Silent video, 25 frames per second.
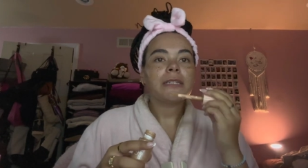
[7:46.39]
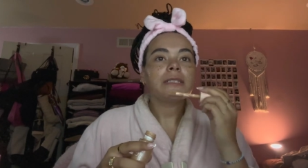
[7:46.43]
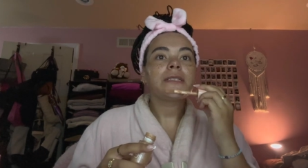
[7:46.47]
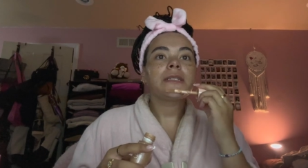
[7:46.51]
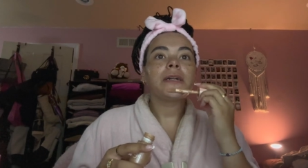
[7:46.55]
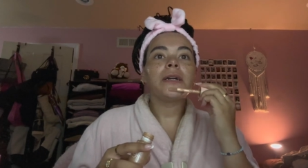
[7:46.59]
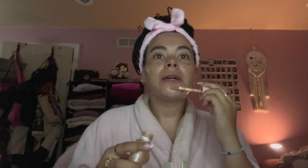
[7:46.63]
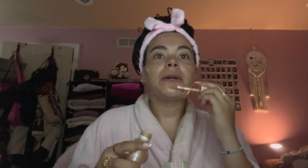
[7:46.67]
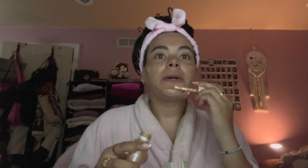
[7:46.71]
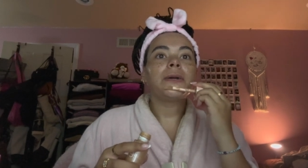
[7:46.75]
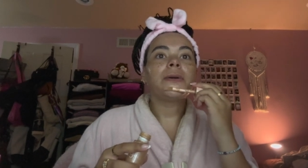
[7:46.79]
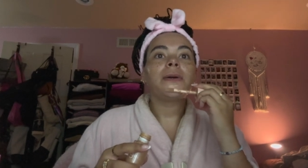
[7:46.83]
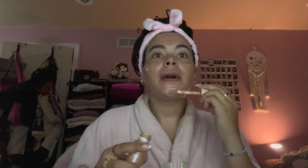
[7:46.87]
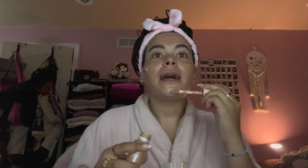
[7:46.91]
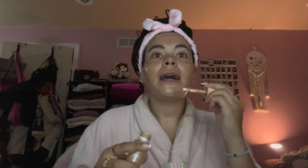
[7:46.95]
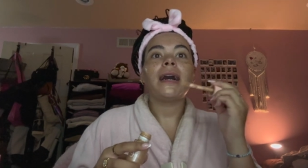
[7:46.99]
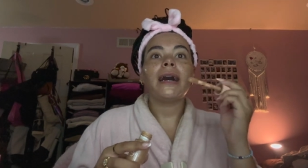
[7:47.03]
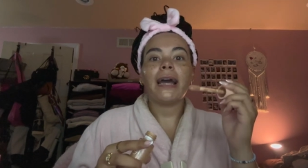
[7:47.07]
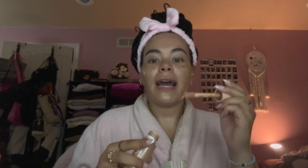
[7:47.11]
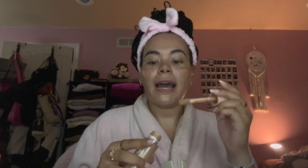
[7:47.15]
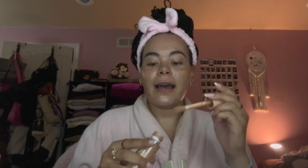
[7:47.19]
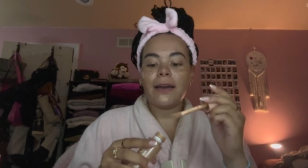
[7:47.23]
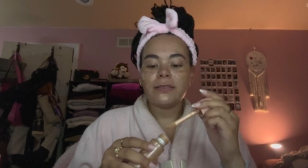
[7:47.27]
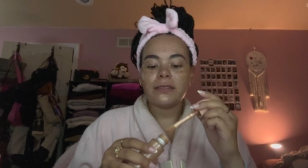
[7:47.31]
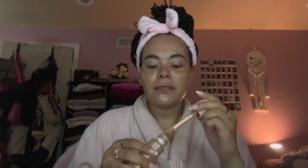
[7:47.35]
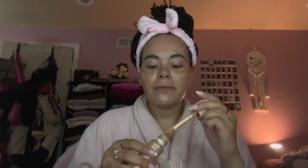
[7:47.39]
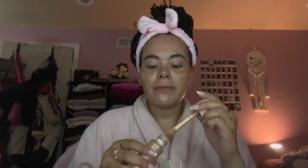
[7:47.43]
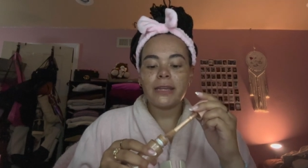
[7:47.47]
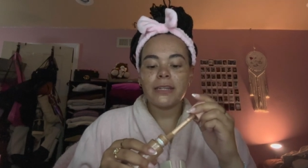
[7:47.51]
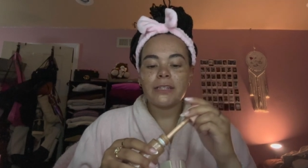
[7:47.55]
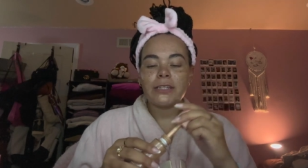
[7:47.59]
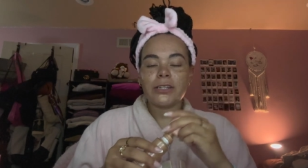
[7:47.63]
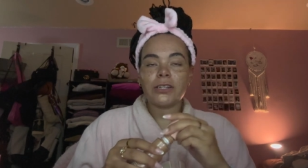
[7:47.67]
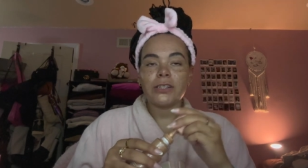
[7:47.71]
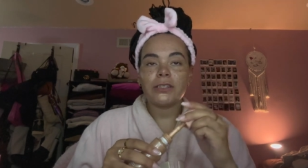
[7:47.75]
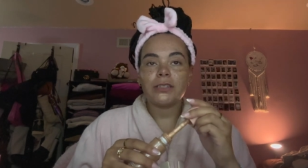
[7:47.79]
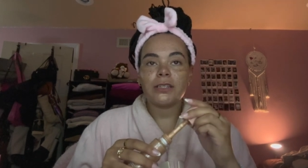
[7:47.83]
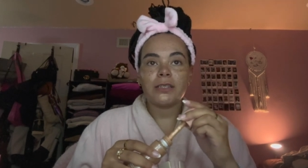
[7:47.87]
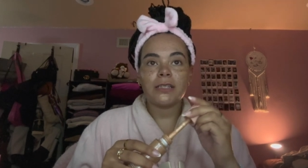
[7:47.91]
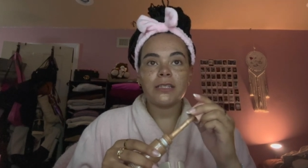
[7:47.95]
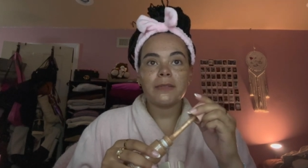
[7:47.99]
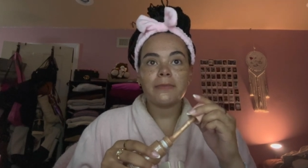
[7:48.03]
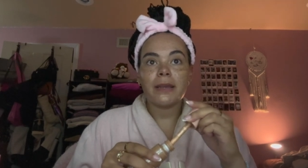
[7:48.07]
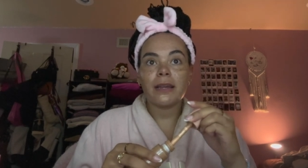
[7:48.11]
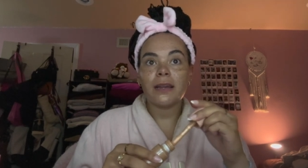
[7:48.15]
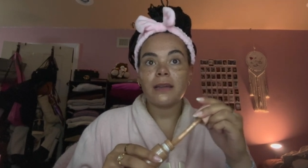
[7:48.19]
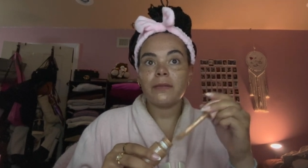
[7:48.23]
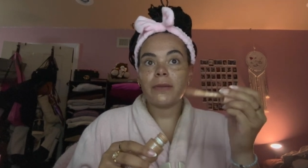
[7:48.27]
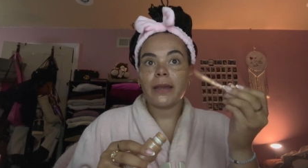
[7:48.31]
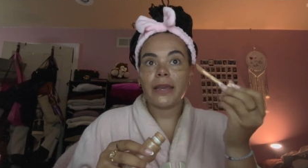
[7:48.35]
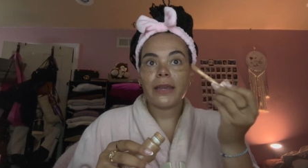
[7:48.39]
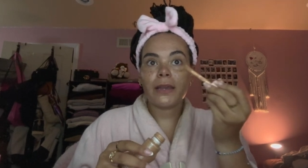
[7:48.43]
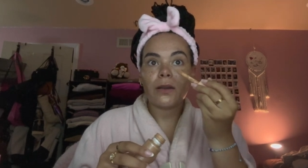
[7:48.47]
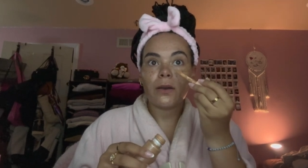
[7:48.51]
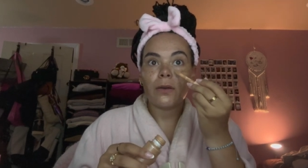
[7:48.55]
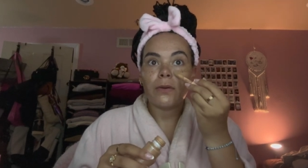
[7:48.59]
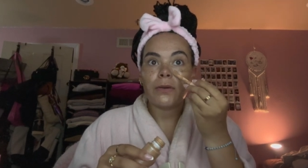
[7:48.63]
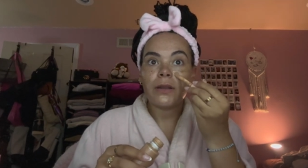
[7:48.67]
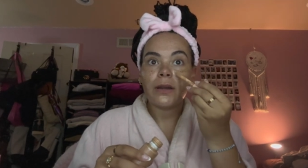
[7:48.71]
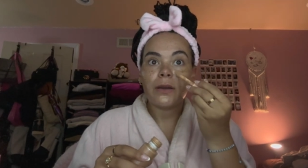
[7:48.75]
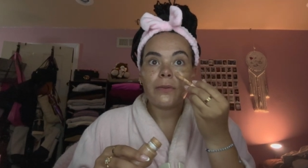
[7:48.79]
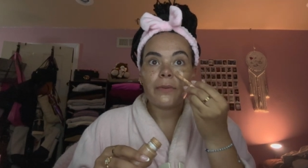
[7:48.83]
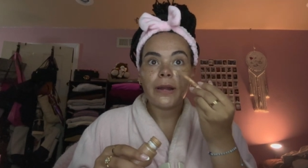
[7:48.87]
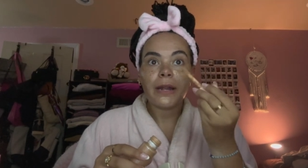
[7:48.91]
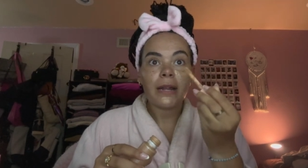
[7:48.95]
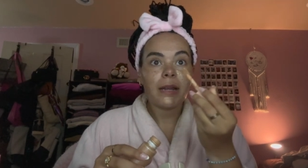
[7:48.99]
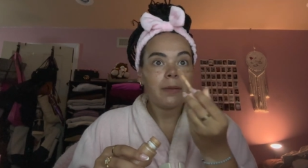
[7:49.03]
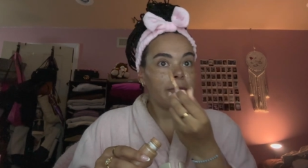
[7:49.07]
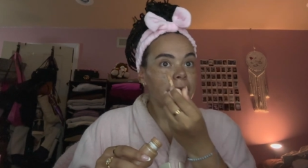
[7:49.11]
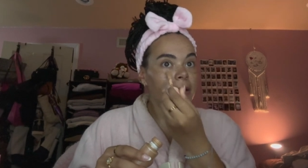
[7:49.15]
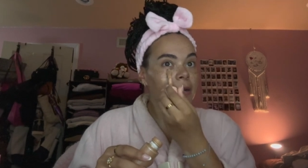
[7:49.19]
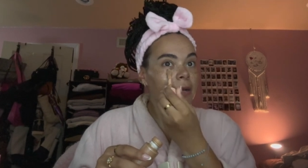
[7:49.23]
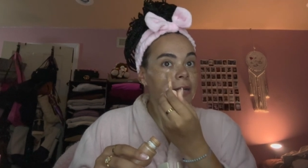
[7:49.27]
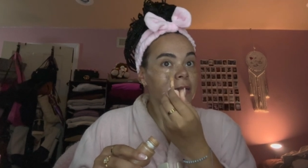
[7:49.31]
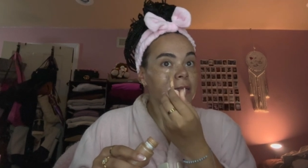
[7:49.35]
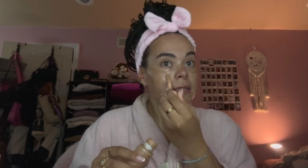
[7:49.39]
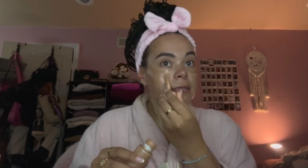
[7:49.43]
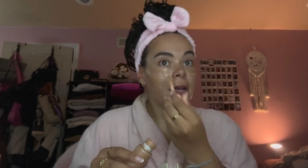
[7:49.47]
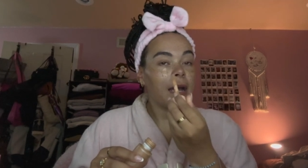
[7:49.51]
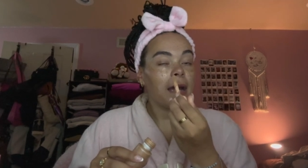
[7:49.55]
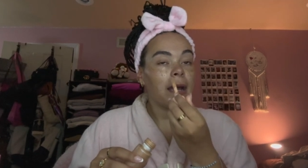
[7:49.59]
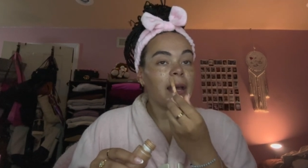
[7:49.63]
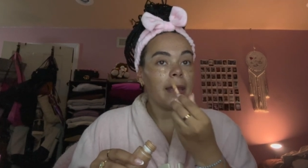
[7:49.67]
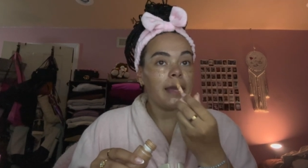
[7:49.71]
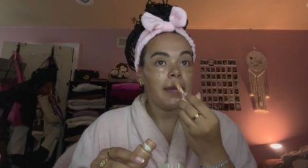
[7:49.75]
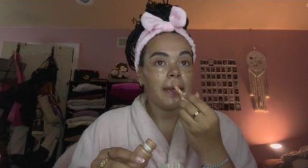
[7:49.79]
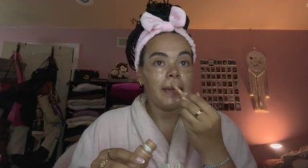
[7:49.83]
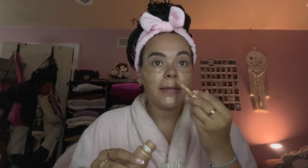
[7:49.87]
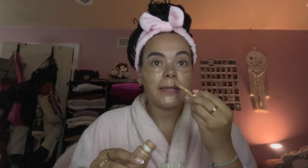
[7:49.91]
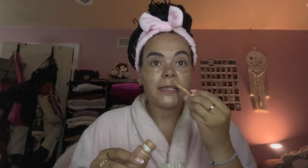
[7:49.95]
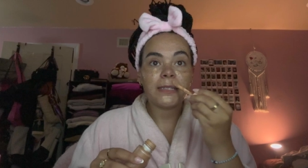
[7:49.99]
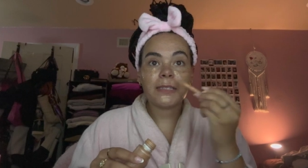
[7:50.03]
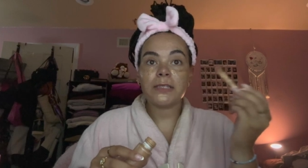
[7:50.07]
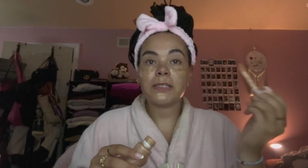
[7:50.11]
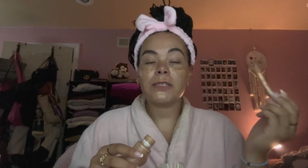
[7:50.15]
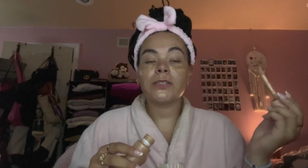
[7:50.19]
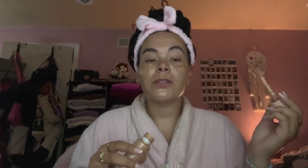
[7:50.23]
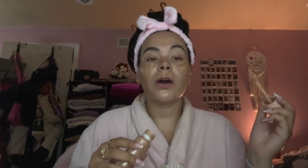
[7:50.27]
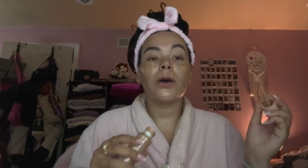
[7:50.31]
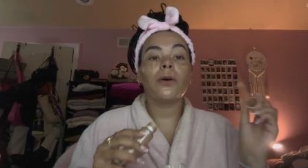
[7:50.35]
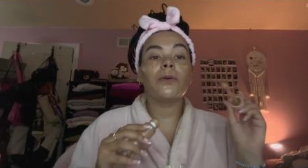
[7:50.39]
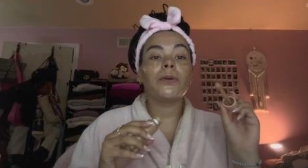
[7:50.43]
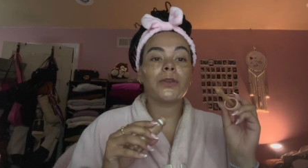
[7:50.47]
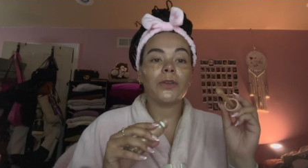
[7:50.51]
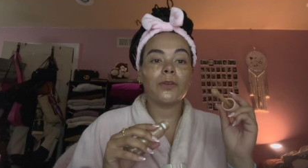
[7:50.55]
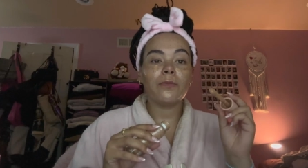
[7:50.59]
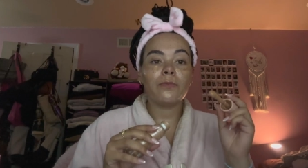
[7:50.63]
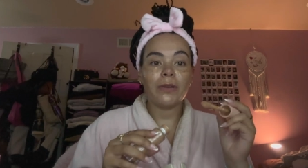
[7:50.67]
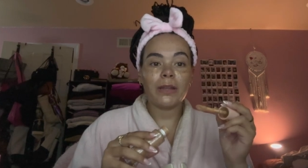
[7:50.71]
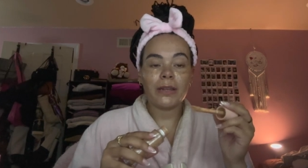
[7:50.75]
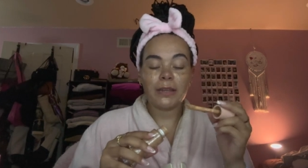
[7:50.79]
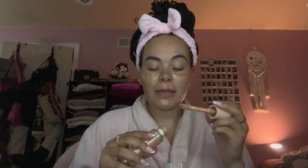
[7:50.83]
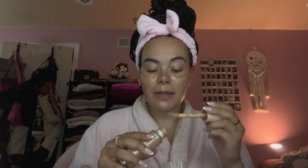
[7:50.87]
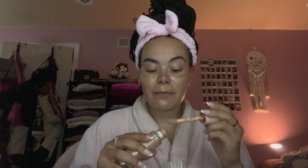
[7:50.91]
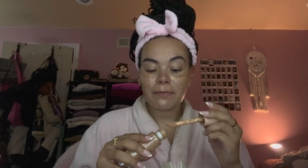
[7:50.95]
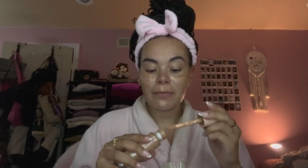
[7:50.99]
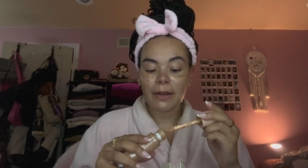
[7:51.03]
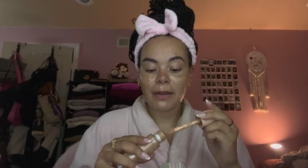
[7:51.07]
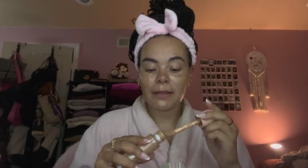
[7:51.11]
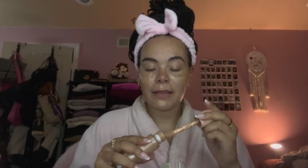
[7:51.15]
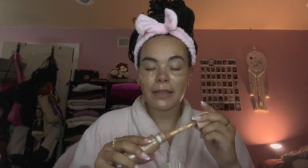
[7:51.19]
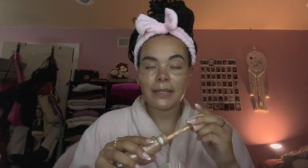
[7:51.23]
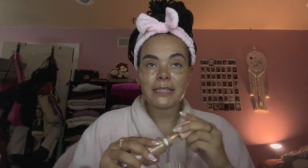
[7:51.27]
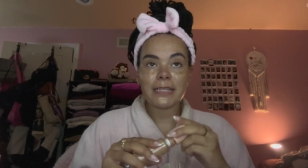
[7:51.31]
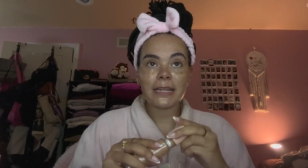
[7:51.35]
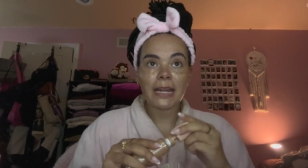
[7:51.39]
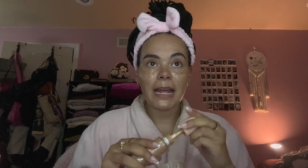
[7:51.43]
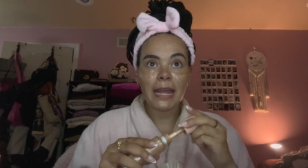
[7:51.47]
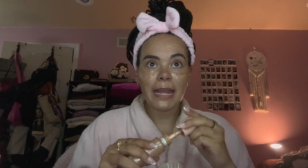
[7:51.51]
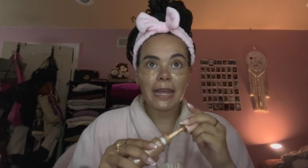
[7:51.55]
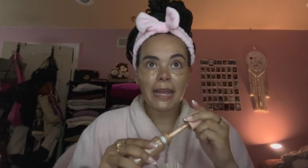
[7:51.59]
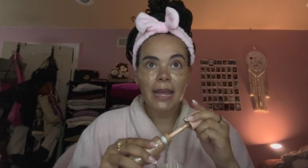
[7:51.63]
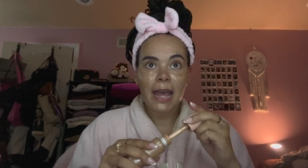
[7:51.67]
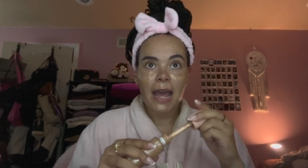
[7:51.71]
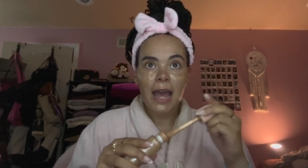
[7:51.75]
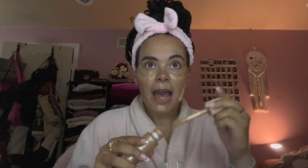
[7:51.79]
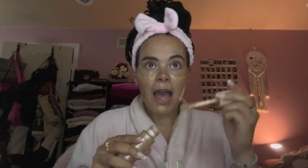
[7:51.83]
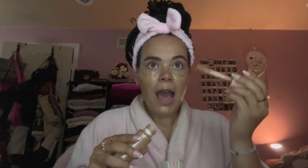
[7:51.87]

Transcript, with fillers: So I have to make sure that this makeup ain't going nowhere because it is so humid in Maryland today.